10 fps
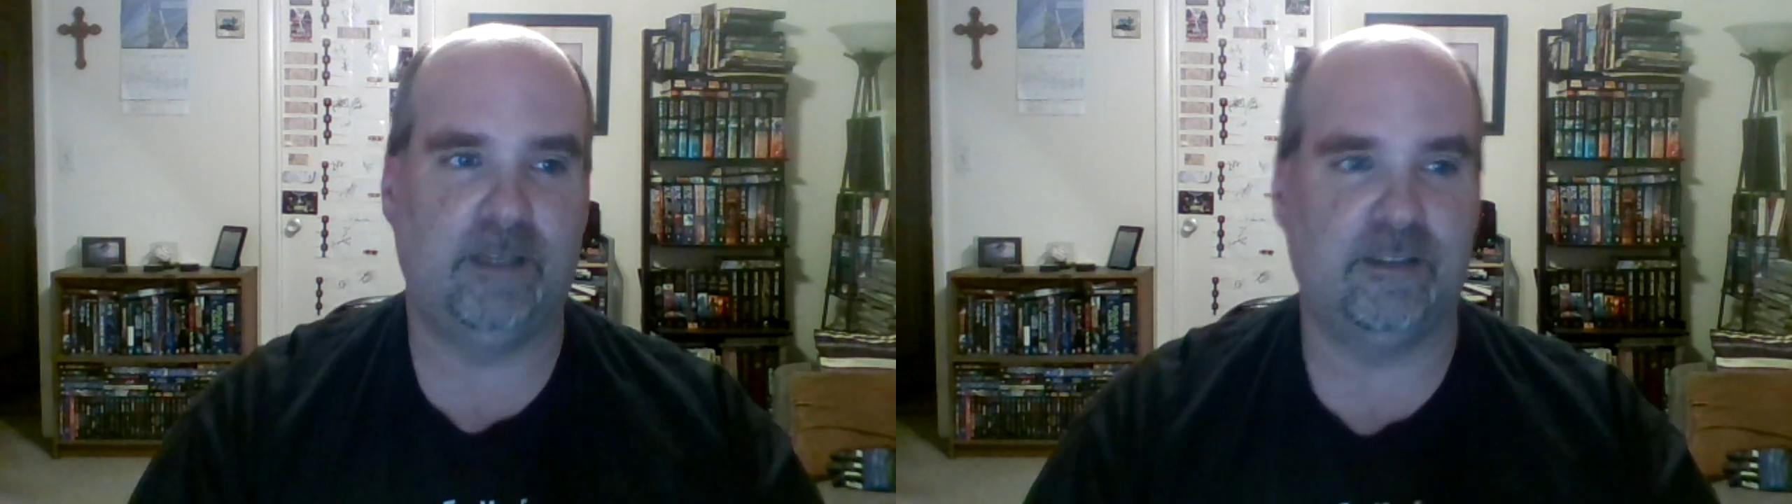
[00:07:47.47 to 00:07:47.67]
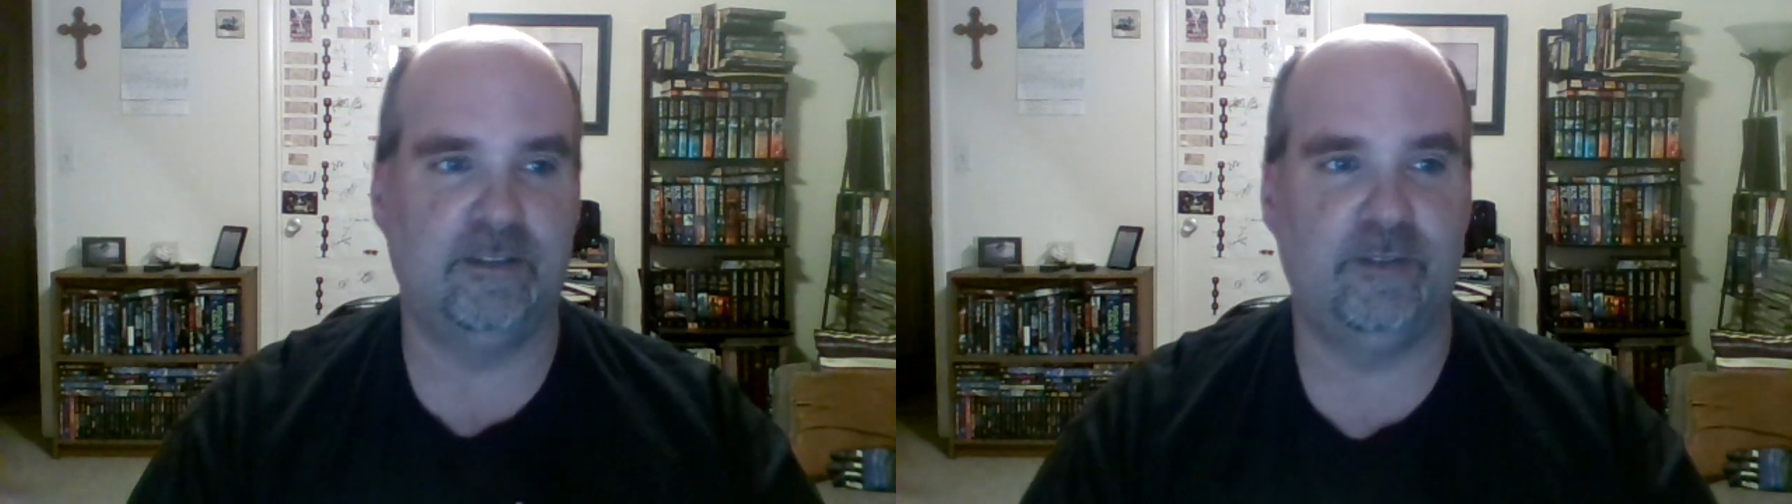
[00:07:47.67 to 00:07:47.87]

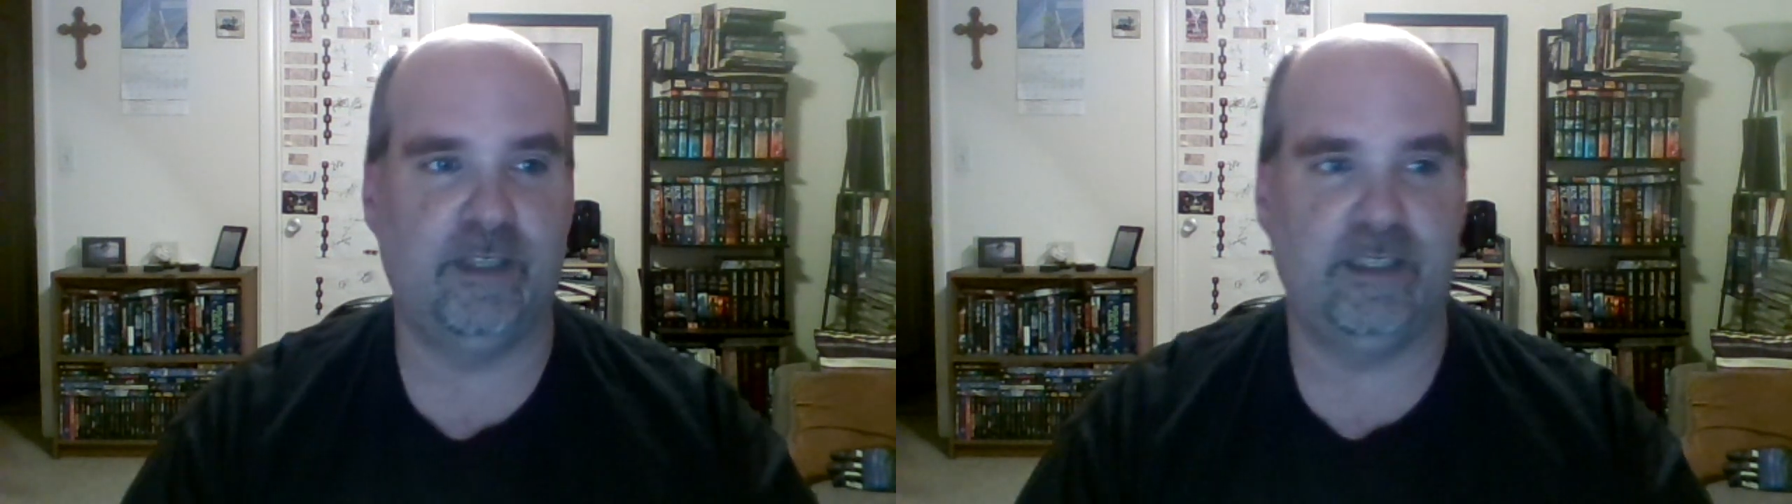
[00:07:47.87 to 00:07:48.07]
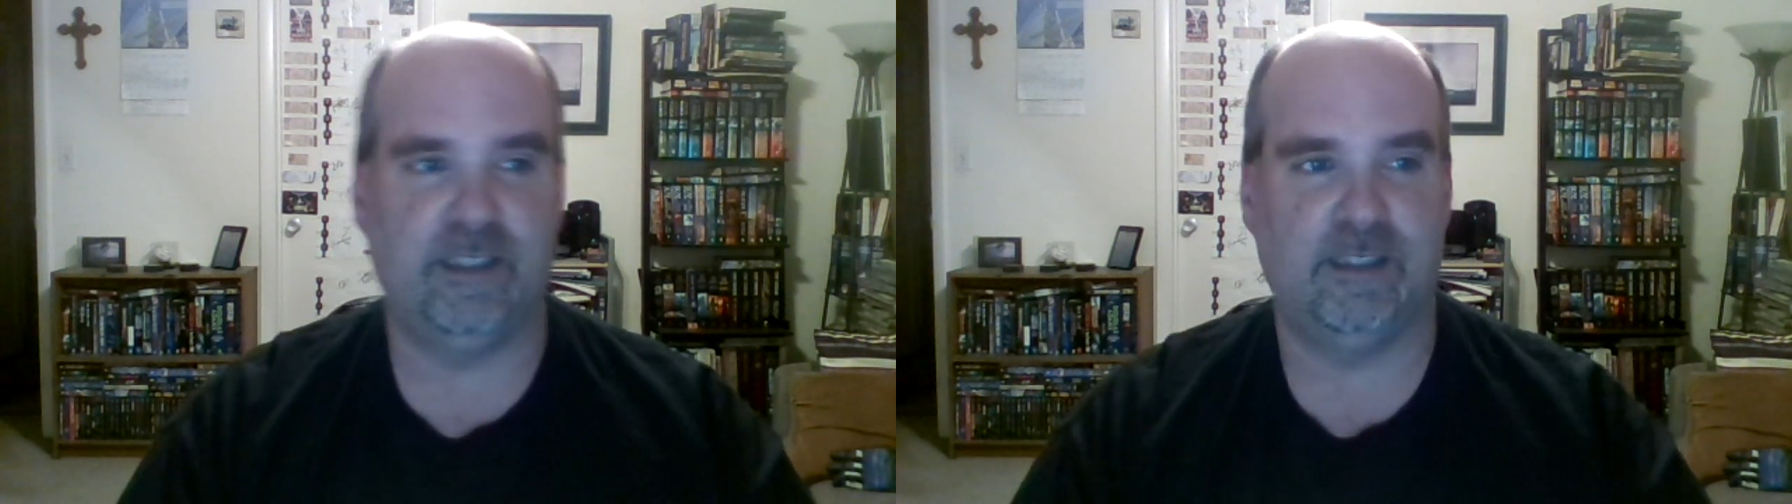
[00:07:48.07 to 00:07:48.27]

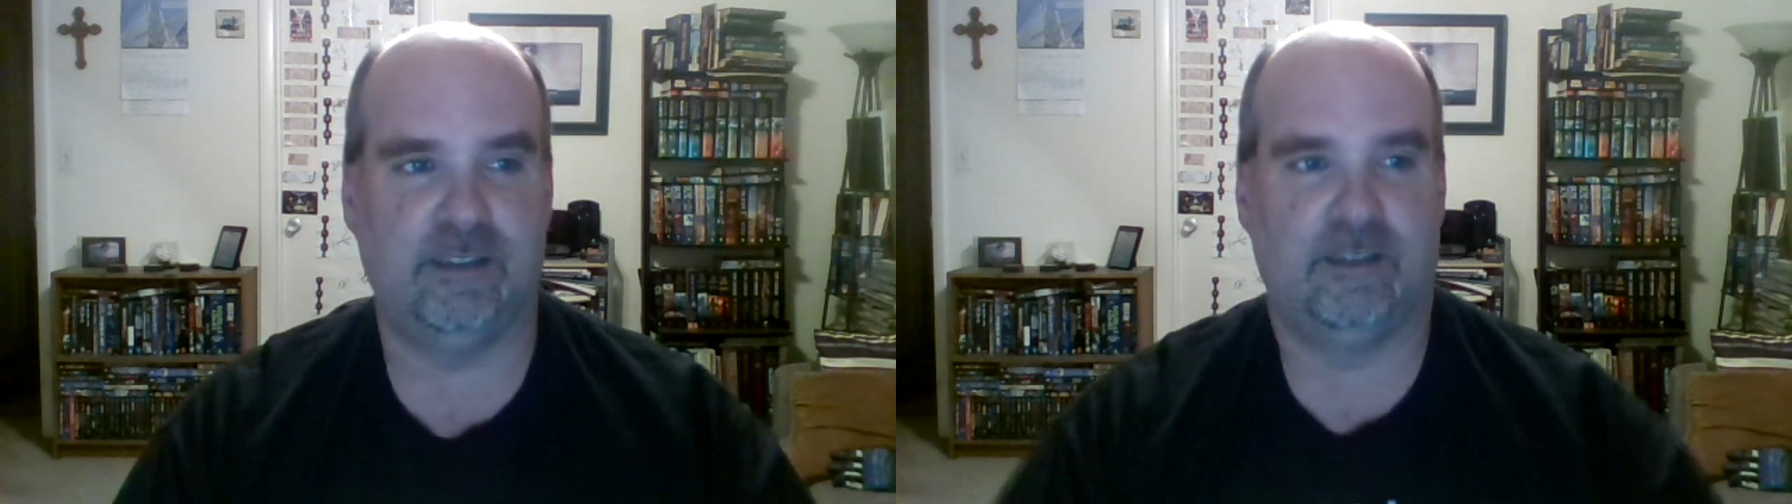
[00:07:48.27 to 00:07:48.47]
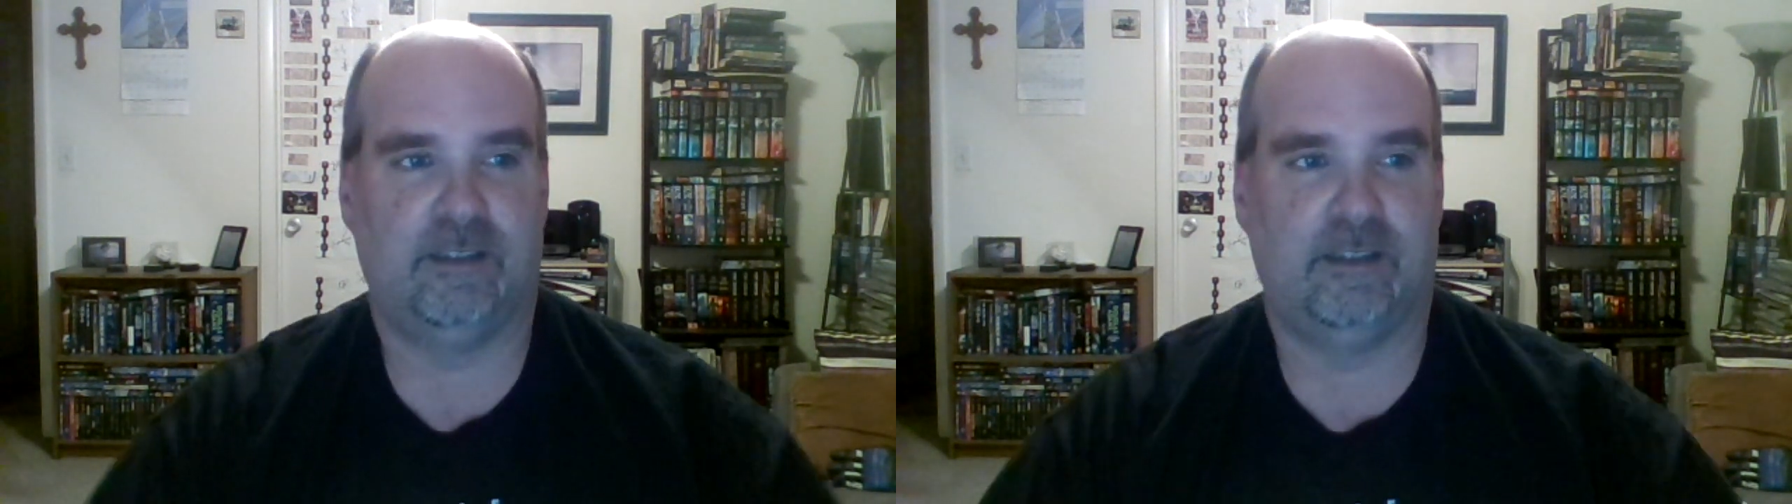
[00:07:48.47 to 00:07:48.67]
Oh,
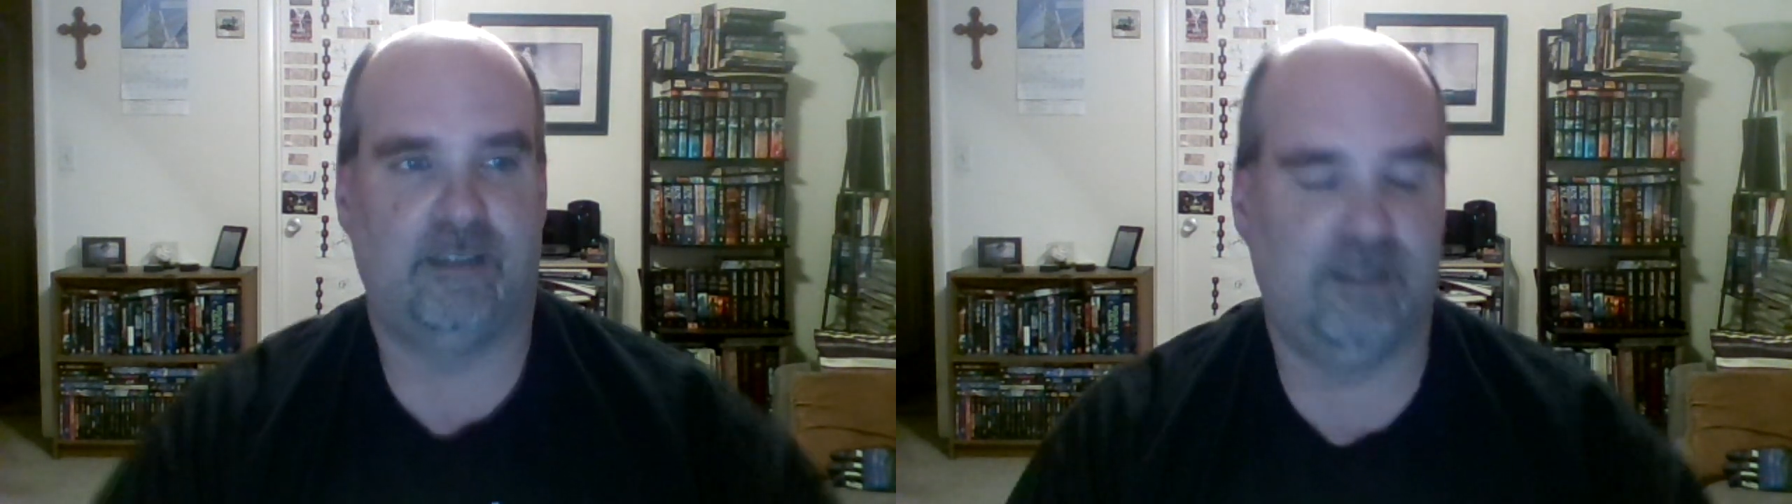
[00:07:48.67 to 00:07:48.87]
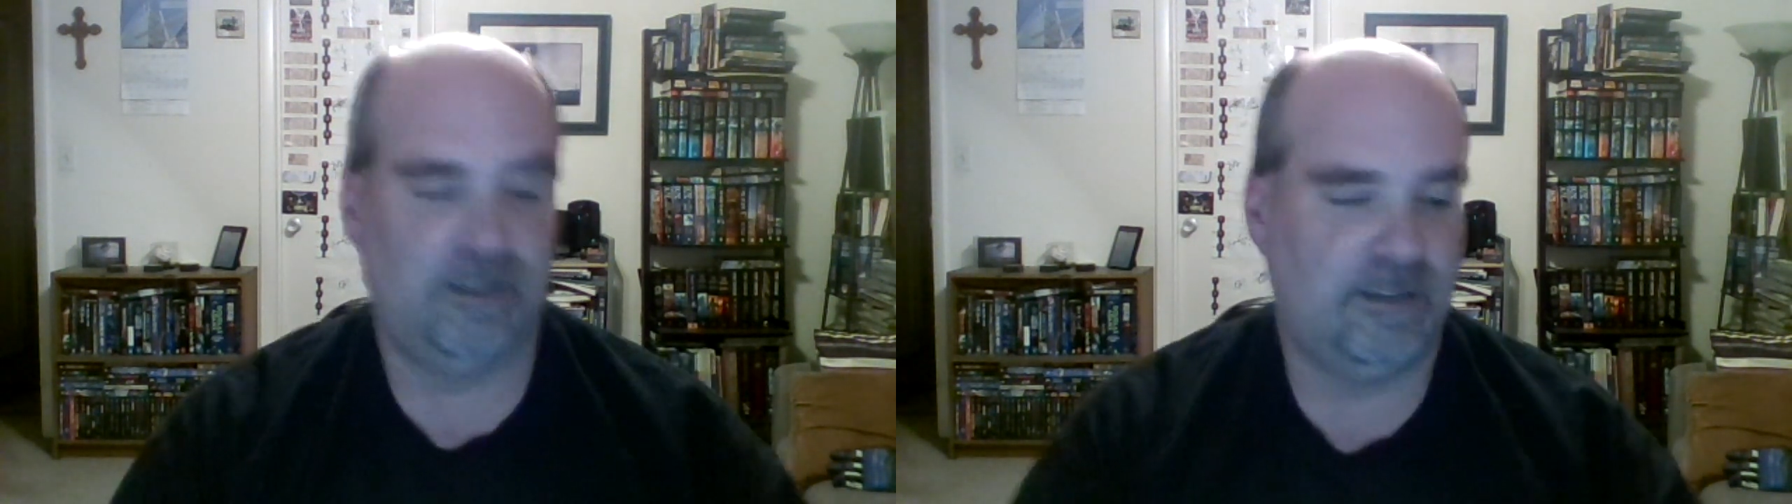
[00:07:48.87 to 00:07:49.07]

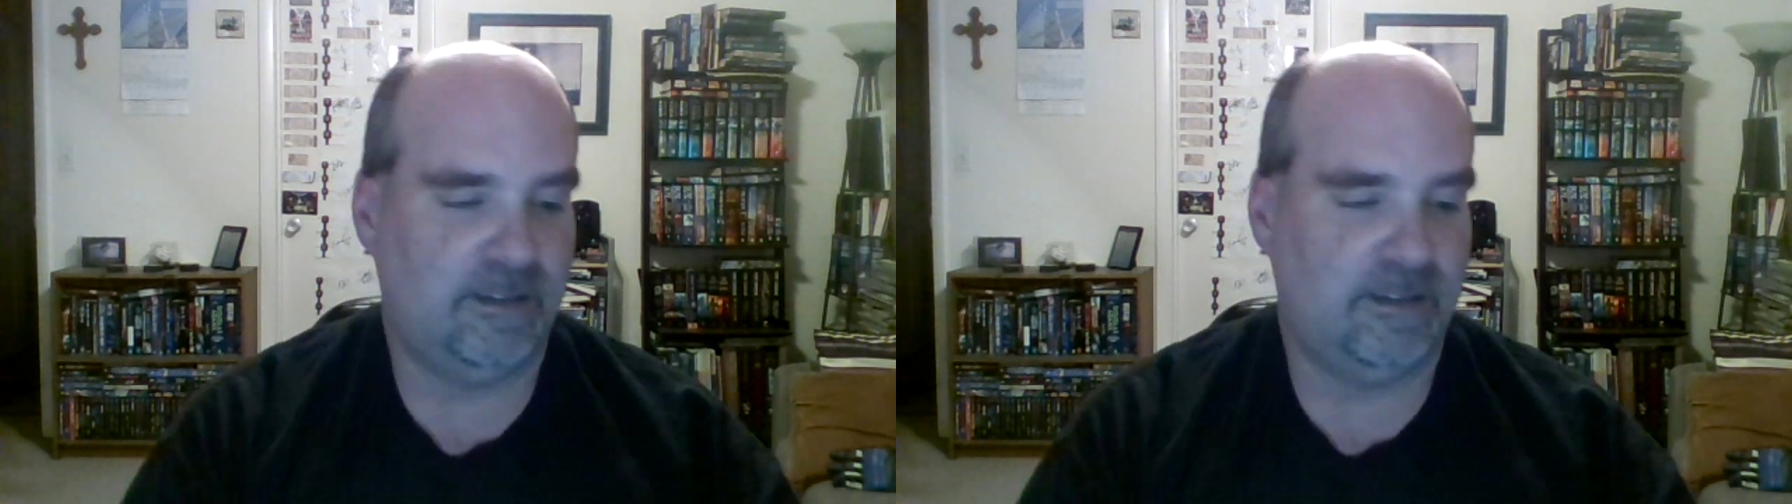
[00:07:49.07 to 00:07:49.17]
a